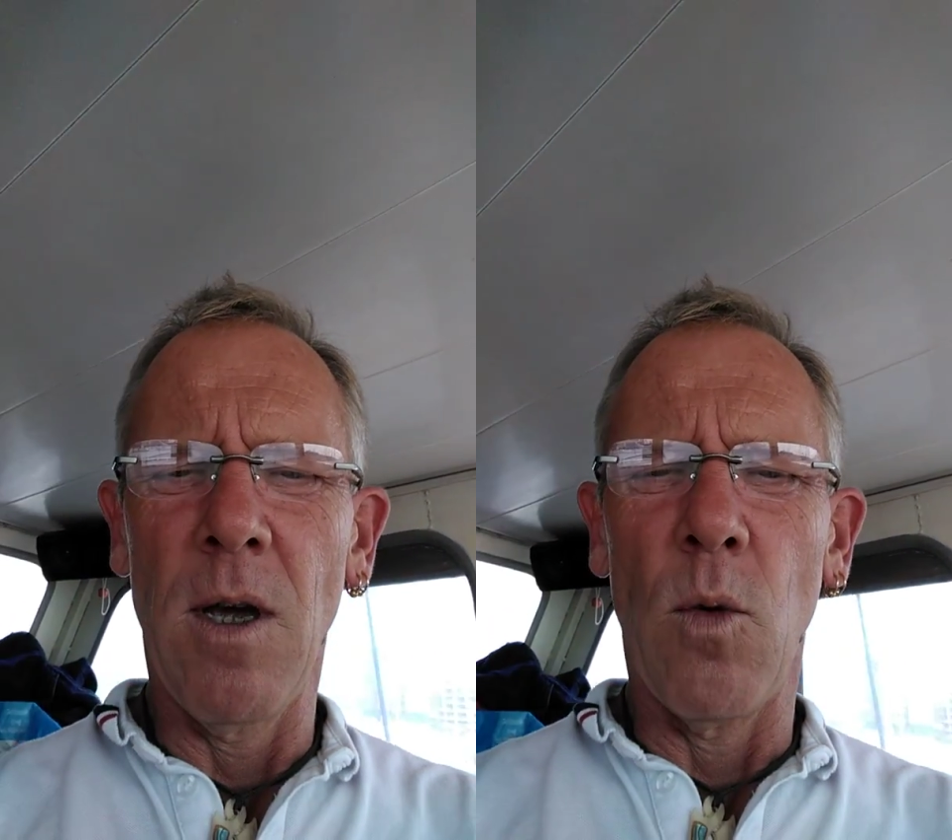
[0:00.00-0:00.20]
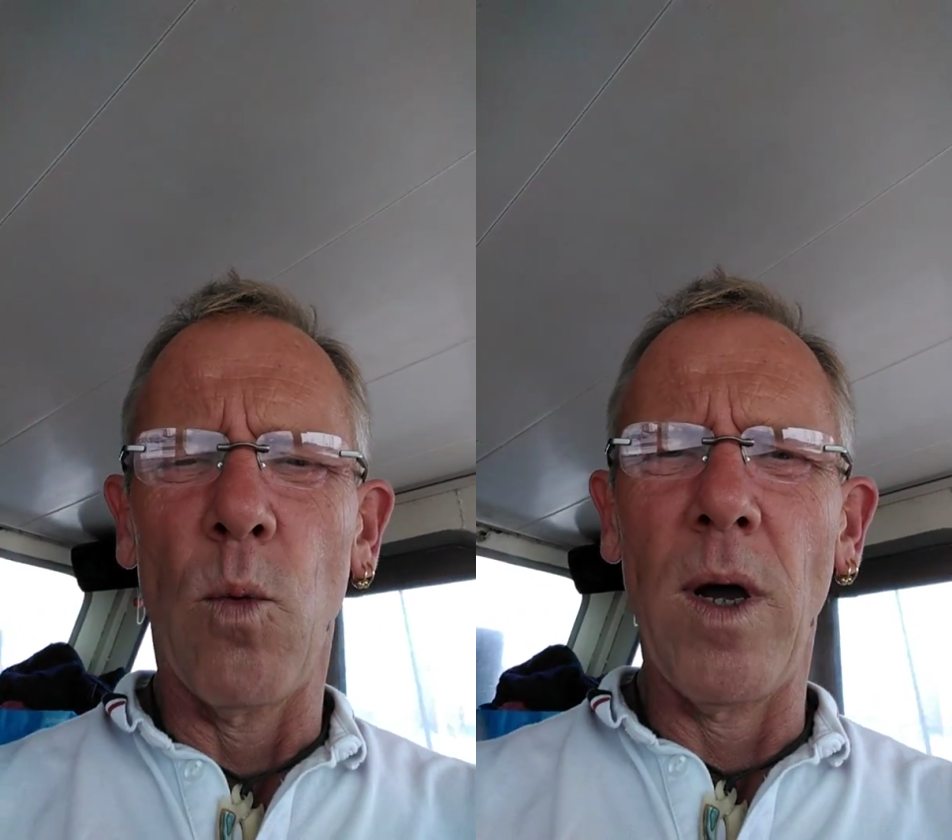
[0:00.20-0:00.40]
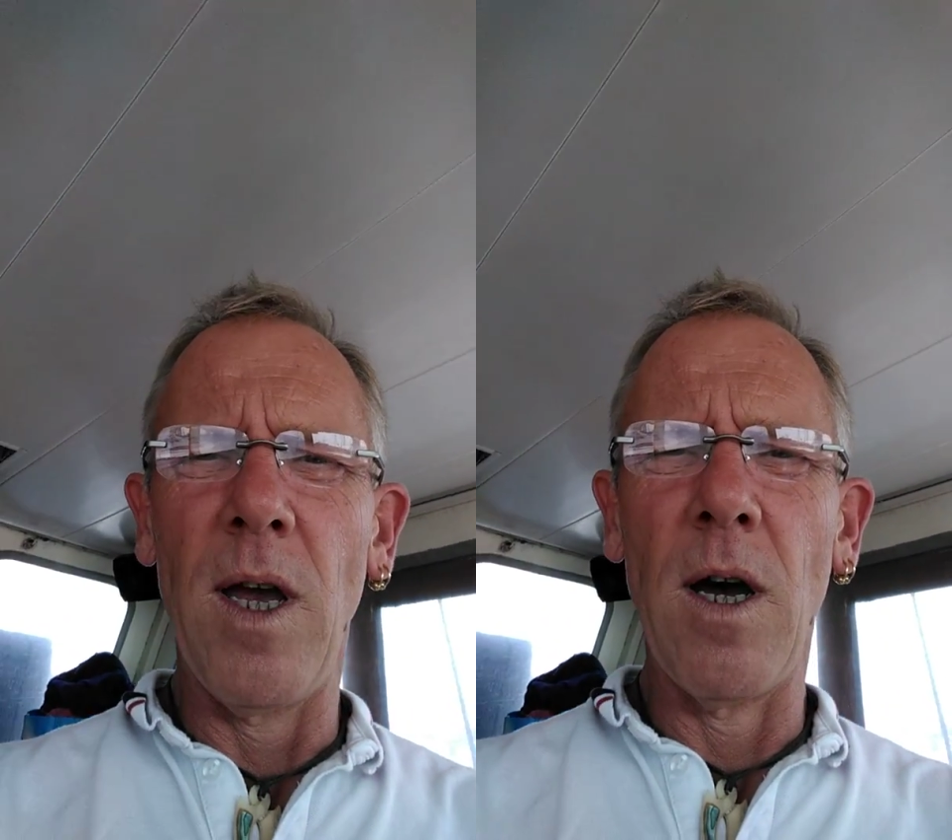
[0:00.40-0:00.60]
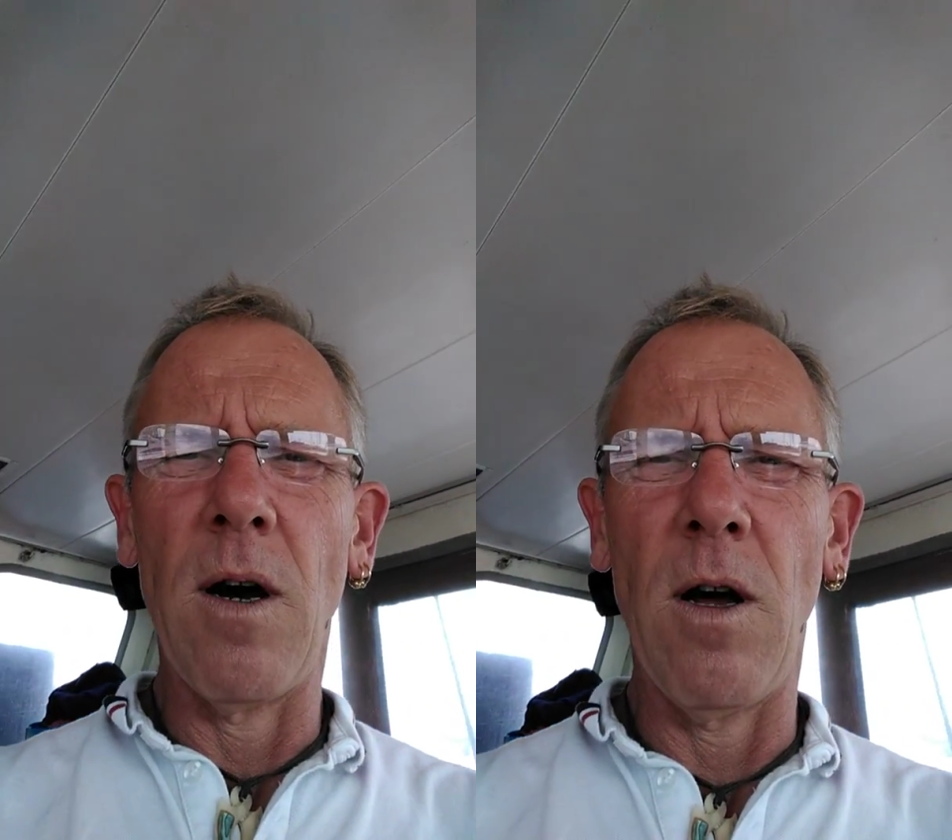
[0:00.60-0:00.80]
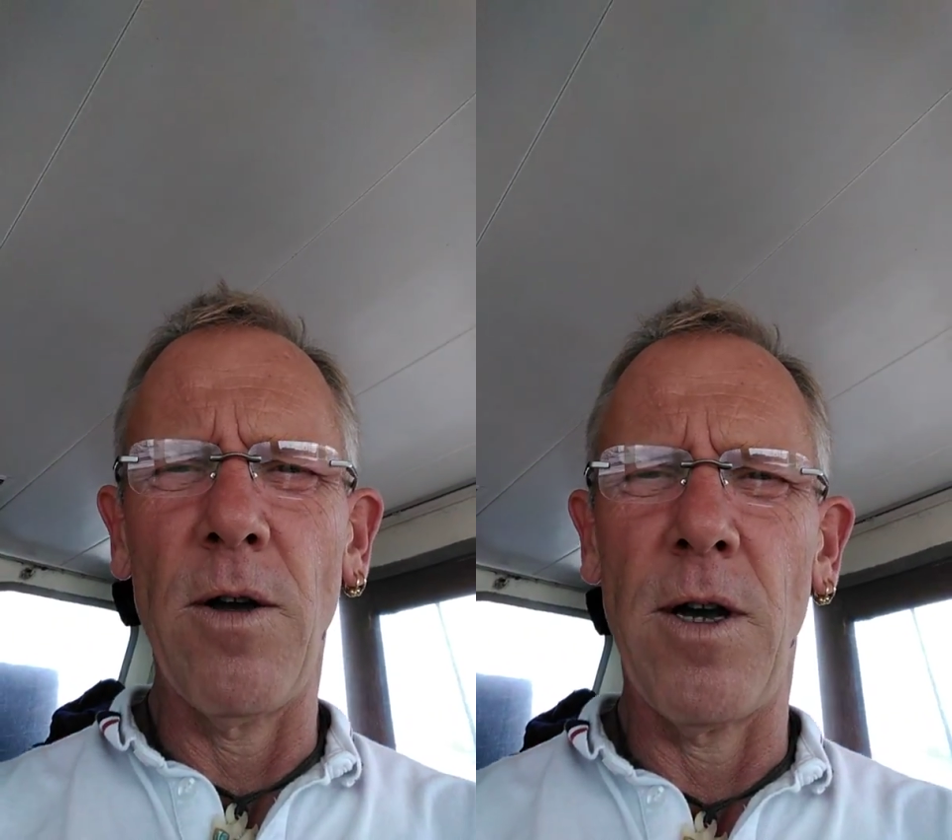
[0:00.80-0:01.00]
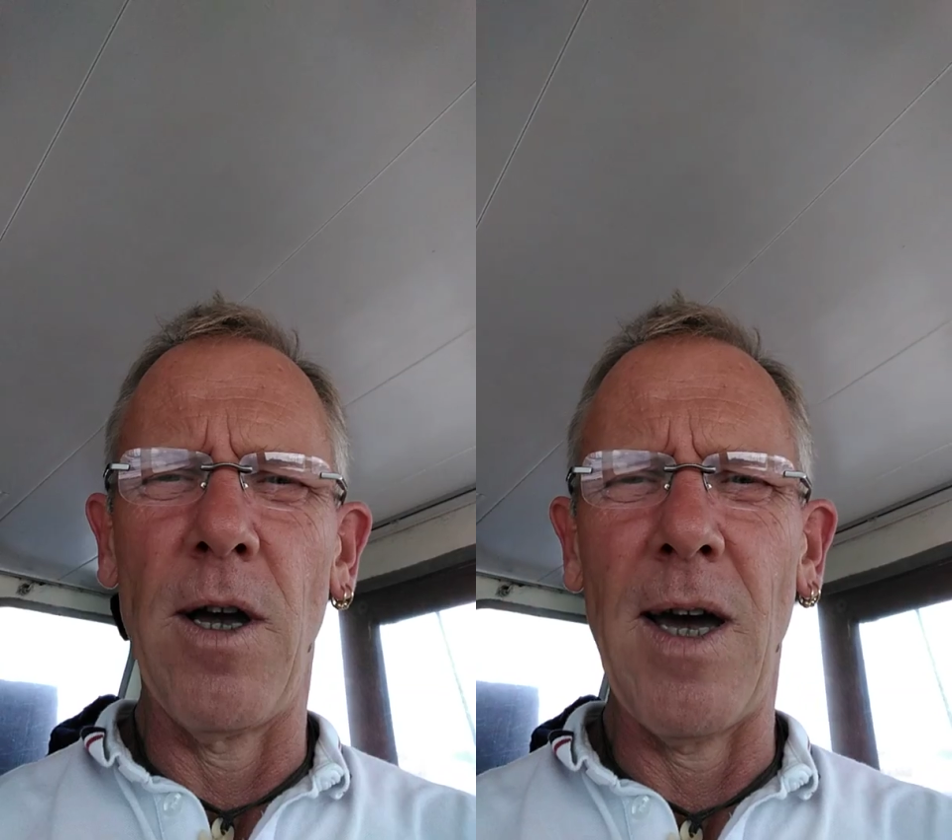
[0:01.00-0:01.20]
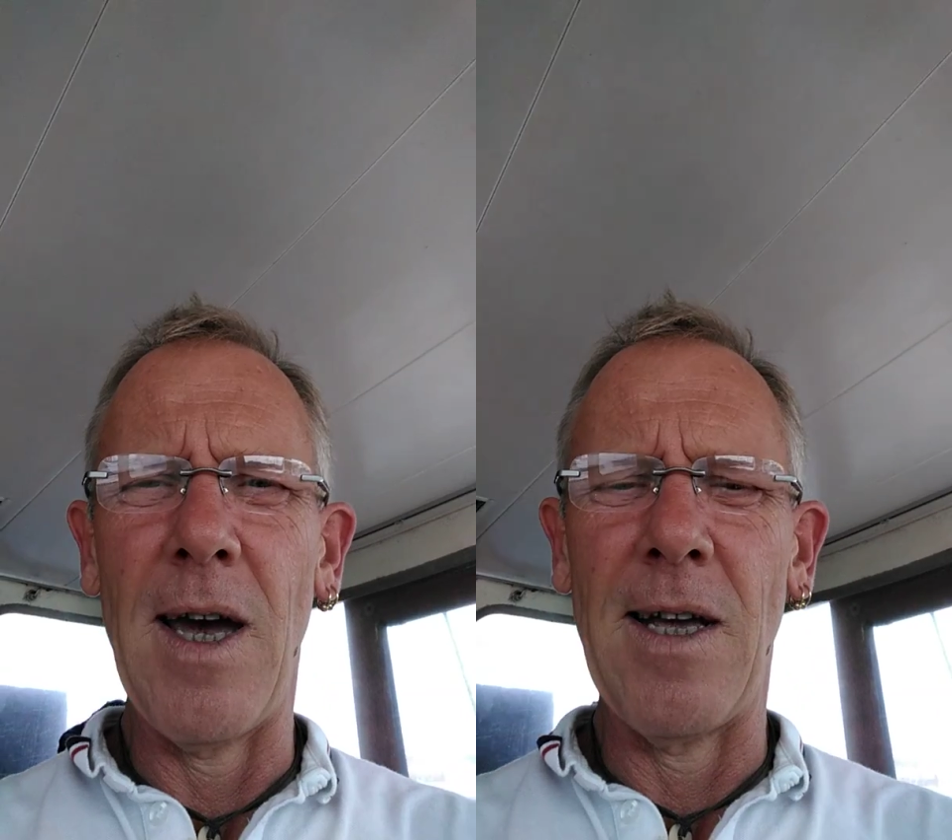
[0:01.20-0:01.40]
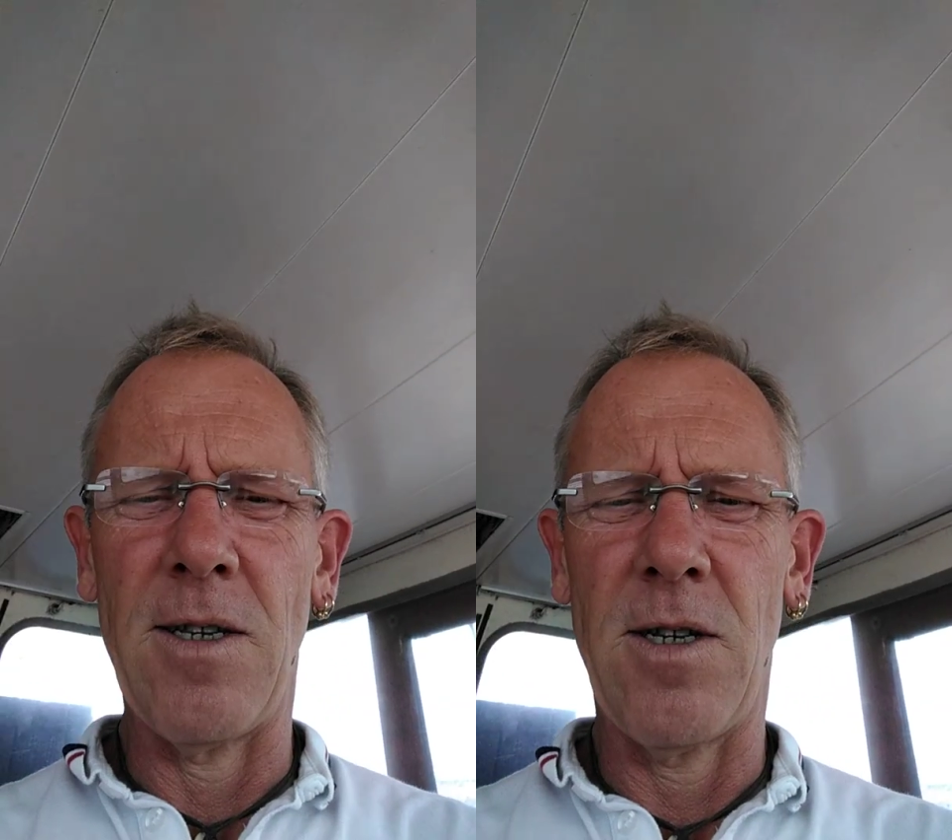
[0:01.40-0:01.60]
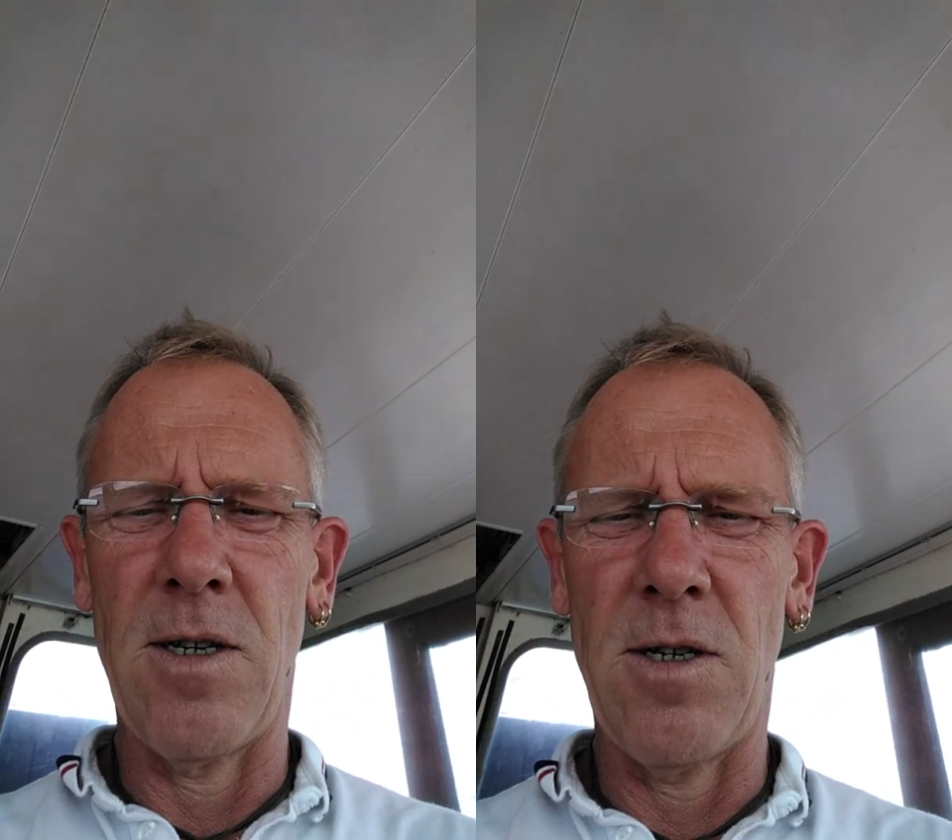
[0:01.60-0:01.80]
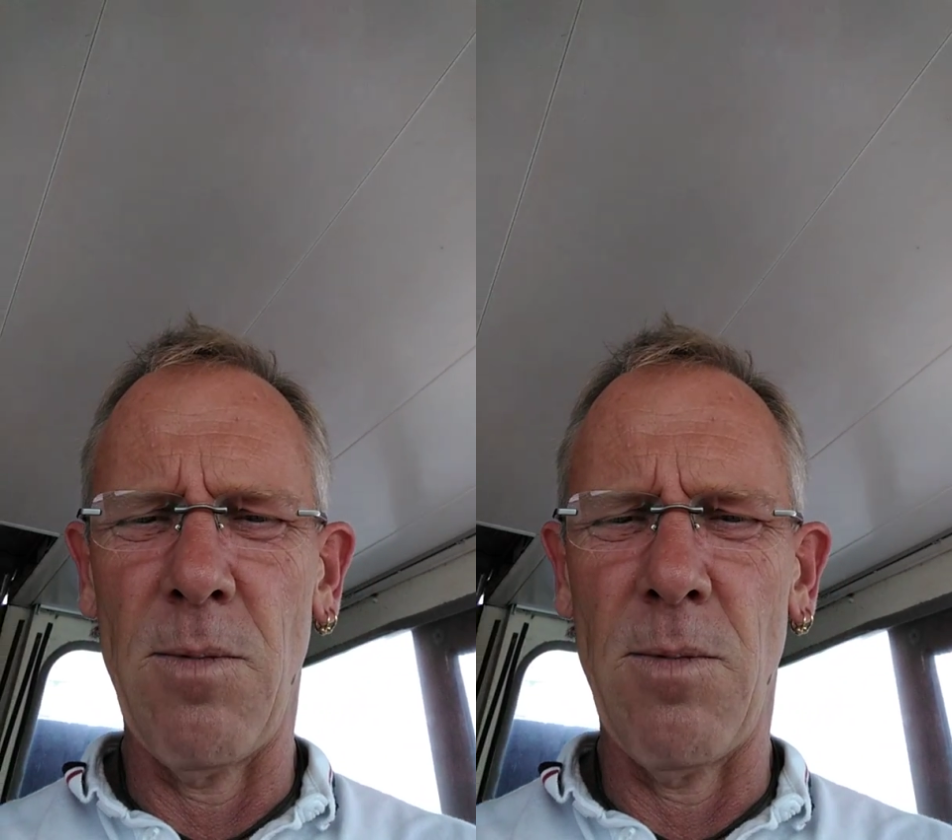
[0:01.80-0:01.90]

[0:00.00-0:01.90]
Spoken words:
We are looking at some